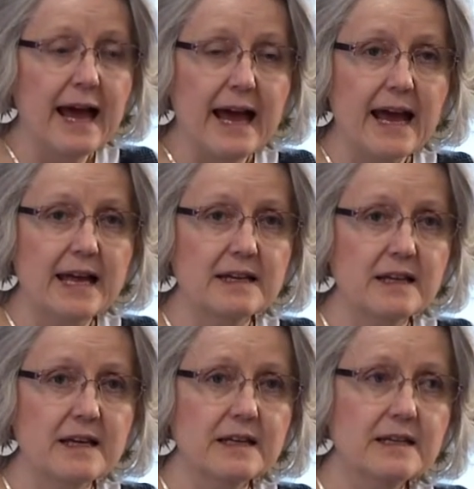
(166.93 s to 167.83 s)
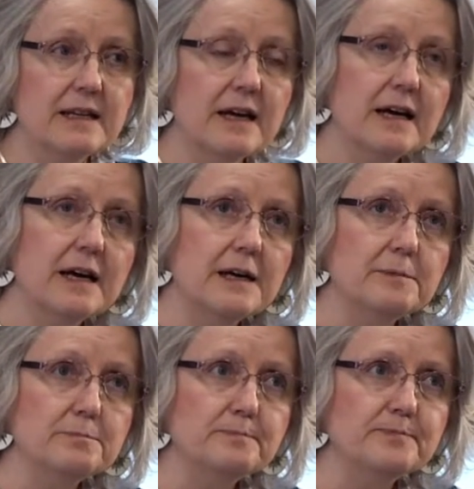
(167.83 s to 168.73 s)
and then
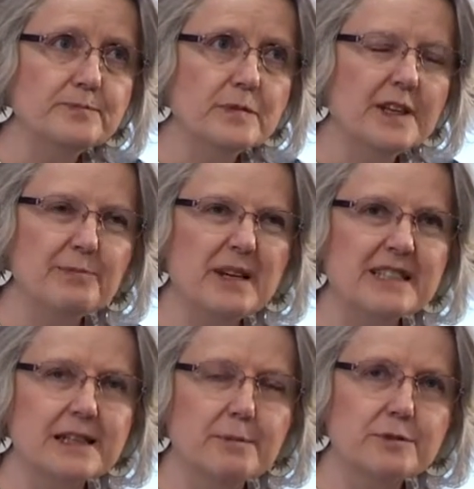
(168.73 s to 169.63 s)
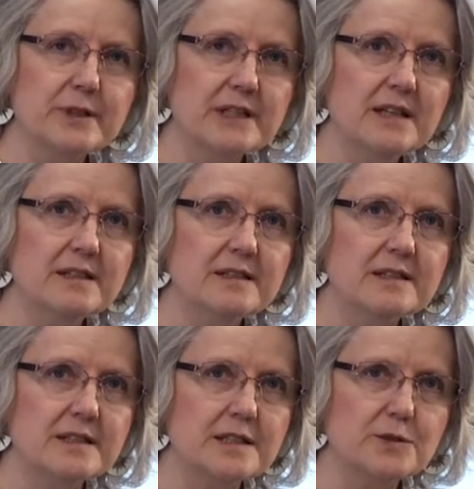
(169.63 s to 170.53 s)
um, PEAC Club's redundant
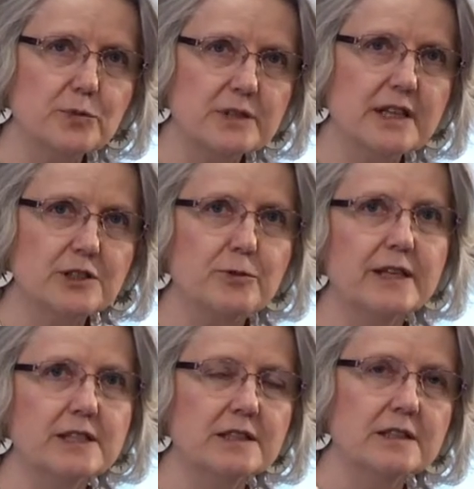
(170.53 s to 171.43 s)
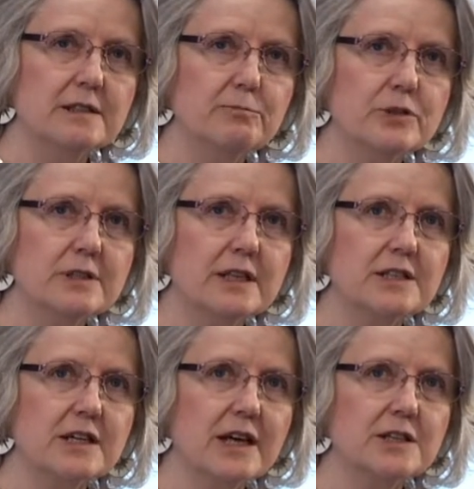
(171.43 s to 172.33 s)
since it's Prison Education, Prison
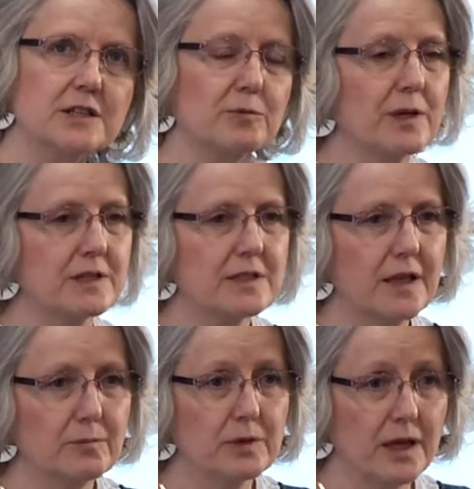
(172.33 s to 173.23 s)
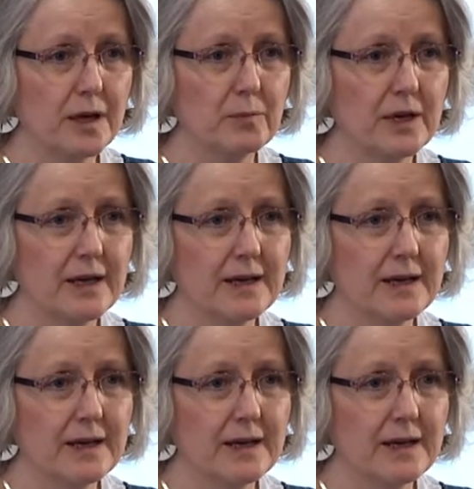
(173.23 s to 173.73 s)
Education Awareness Club Club.